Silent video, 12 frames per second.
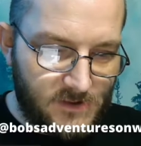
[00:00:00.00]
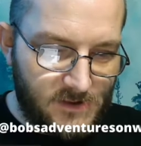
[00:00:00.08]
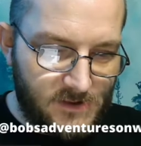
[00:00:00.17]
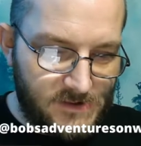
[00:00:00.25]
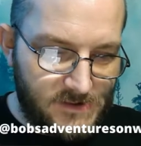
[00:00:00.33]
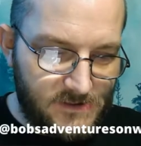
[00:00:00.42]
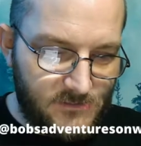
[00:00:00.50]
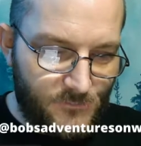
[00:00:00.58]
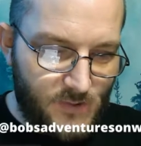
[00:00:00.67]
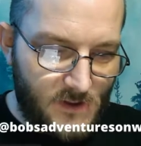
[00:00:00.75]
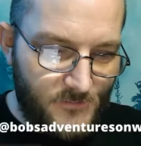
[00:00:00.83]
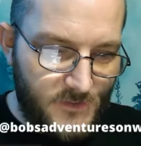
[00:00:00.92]
And
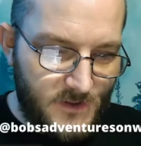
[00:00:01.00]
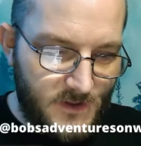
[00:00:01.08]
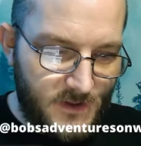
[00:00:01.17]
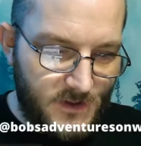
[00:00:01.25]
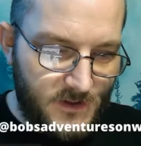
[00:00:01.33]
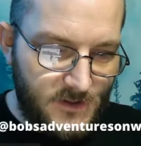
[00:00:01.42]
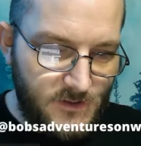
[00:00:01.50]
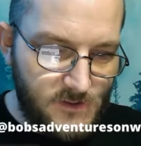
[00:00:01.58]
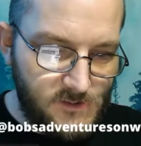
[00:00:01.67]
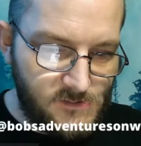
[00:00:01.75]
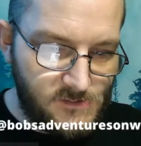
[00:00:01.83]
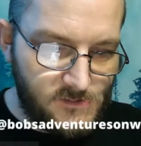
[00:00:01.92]
popping it
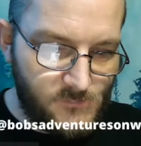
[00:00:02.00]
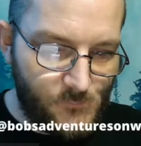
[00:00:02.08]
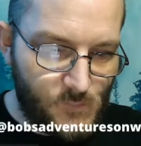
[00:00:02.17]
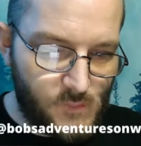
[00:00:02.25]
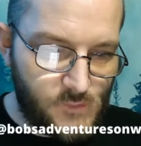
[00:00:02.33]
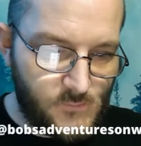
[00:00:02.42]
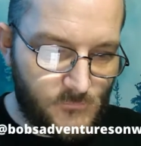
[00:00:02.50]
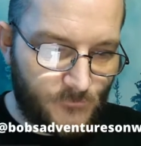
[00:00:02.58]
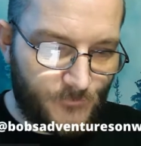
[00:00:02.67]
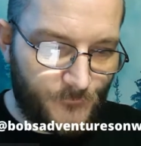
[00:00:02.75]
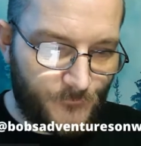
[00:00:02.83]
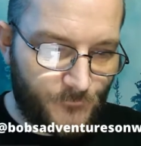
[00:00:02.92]
in. Boom.
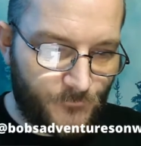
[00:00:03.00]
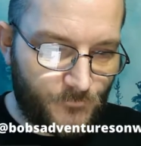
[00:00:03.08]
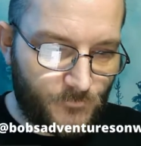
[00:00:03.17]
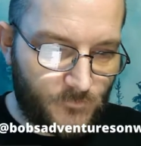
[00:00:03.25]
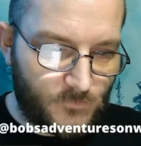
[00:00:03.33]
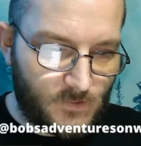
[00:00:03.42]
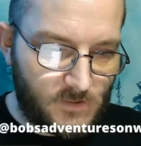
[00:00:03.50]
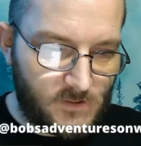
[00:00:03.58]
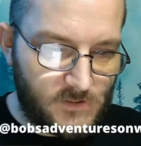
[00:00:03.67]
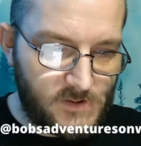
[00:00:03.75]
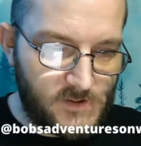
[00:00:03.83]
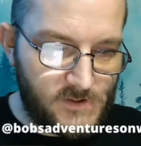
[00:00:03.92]

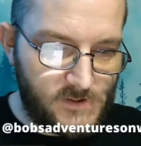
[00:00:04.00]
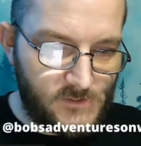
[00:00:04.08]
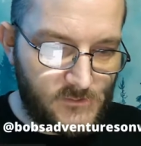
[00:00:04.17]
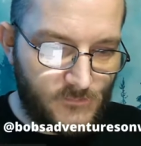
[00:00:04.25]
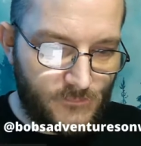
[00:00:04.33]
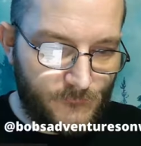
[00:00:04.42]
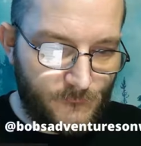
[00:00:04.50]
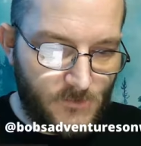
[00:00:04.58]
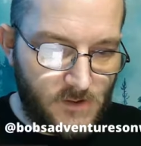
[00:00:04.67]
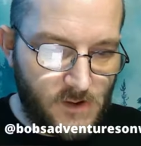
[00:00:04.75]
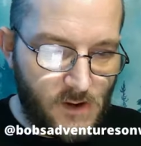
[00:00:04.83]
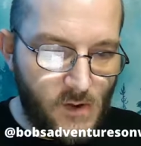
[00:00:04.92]
There you go.
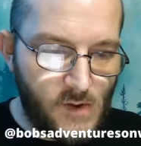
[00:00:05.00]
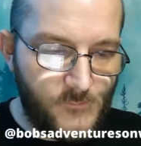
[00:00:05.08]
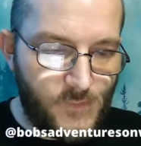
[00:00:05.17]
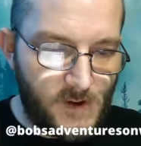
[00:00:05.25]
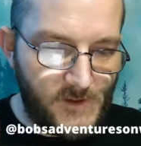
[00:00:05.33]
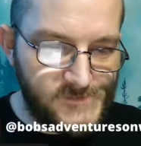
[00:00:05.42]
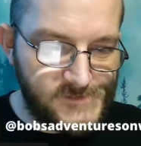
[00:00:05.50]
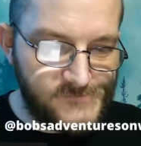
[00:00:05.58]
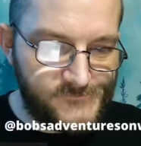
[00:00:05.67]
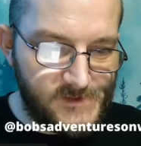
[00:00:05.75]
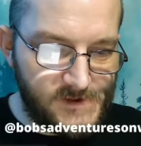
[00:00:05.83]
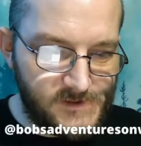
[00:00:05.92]
Oh, I'm pausing this
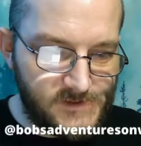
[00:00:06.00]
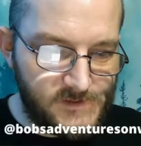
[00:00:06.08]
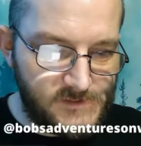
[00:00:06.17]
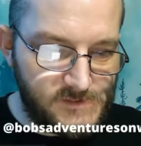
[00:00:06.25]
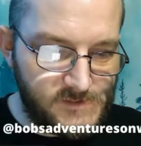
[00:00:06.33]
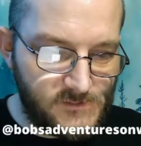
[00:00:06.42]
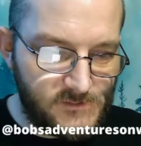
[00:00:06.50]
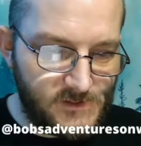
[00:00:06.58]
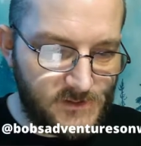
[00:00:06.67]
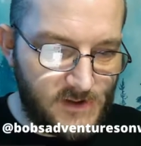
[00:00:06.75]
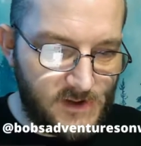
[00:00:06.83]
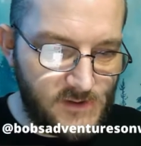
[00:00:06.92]
back? Sure. Hold
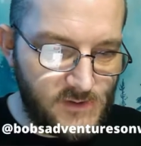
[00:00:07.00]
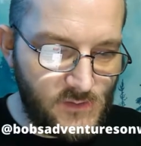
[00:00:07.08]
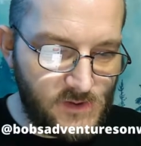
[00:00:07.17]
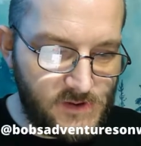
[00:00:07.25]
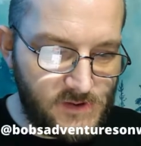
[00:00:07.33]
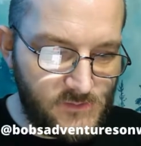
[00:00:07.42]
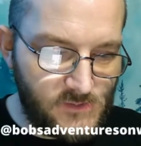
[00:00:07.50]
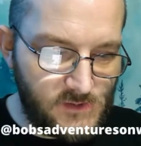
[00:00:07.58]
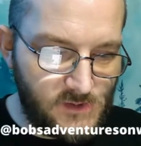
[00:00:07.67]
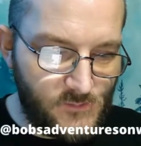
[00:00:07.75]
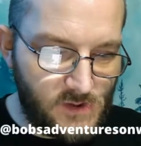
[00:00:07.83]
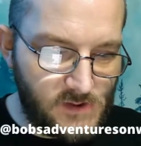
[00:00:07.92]
on. I don't know why you
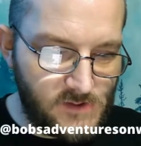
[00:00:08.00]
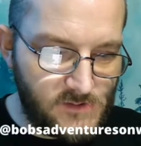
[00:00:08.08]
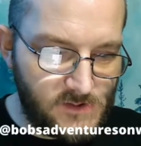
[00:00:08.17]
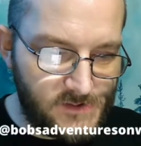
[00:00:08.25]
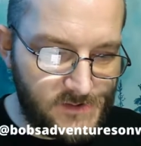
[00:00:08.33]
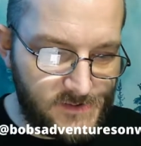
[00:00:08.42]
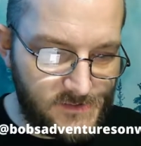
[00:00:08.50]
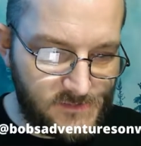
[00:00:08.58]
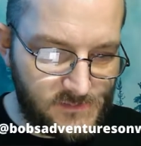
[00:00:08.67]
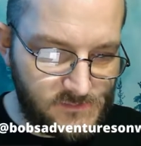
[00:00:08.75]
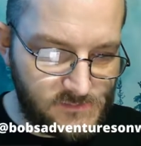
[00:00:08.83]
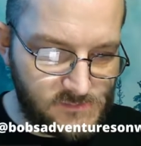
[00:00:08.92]
weren't a moderator
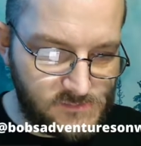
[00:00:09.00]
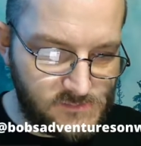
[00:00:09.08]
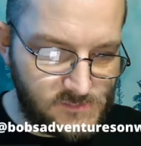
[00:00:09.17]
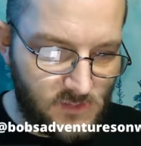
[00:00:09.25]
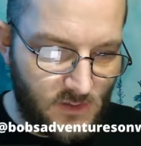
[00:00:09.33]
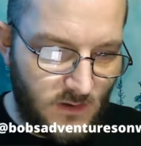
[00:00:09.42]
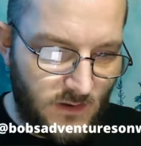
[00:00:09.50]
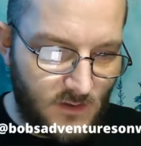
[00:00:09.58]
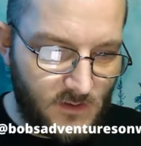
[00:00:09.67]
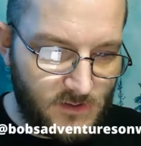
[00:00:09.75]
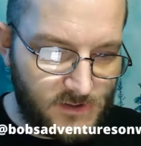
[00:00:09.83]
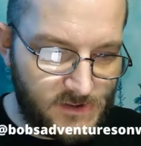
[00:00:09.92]

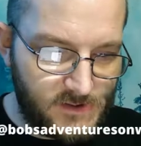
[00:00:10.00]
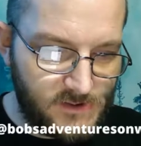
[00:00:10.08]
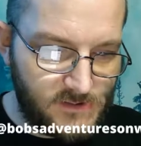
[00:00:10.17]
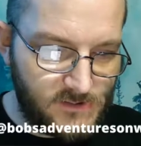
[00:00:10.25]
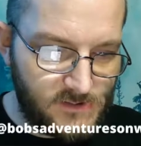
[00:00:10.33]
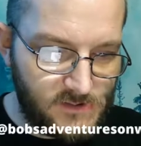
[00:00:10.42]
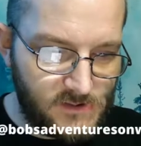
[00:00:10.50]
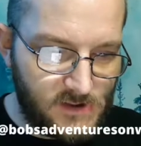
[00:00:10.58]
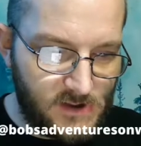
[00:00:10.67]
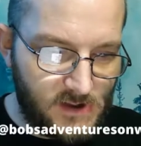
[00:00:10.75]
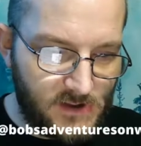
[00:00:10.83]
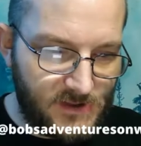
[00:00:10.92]
yet.
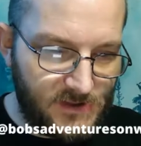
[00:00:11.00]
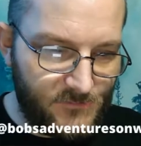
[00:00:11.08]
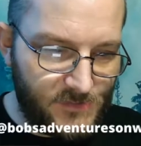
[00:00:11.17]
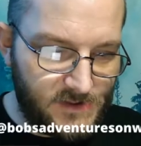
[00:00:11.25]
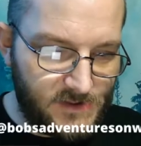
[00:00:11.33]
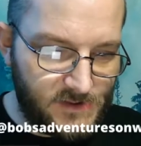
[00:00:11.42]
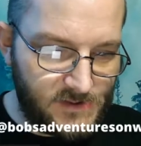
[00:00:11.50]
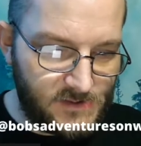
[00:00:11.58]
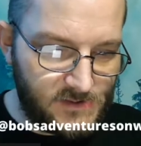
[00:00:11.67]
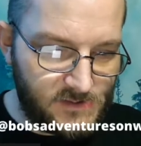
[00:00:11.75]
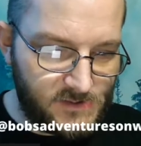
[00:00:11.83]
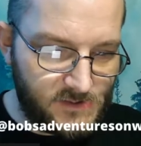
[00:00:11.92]
Honey and Me
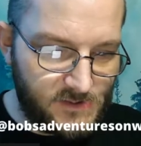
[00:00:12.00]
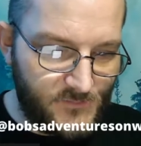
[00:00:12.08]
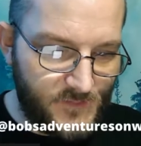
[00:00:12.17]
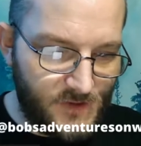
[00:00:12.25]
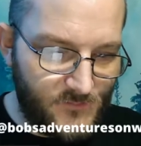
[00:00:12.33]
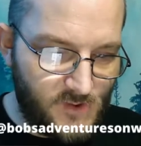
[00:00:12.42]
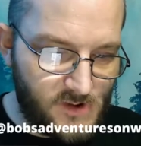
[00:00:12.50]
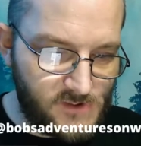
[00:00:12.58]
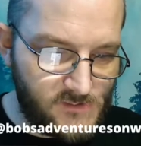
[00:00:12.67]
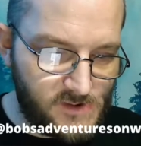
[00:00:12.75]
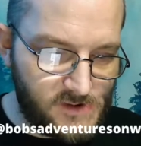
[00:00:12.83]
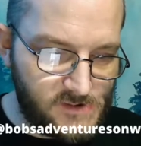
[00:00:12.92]
should have been a
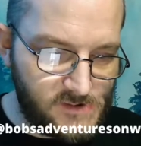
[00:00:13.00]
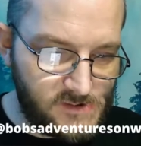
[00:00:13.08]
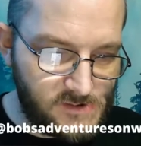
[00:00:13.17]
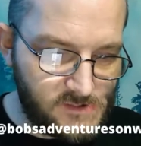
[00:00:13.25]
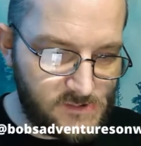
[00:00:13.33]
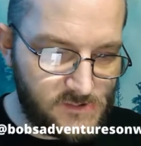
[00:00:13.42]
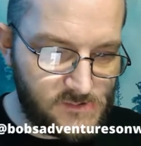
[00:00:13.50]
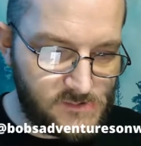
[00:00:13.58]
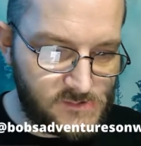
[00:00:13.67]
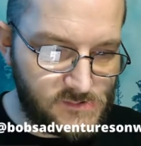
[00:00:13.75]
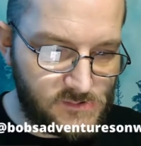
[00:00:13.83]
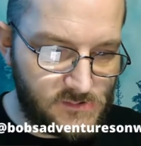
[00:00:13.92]
moderator.
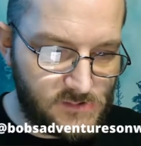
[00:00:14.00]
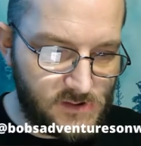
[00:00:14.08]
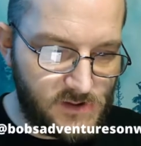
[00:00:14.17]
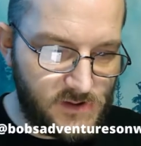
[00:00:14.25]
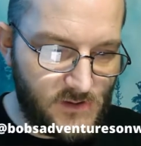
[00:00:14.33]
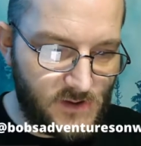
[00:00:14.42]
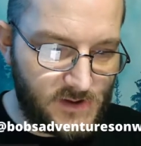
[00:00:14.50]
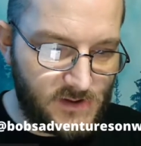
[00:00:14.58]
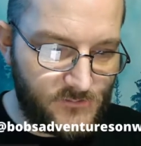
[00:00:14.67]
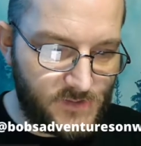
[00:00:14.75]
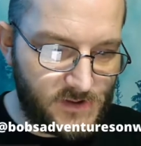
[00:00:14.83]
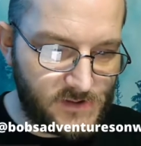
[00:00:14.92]
There you go, Honey
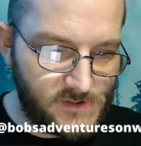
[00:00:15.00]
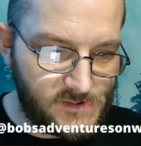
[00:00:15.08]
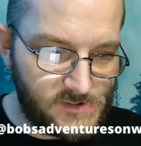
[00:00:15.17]
and Me.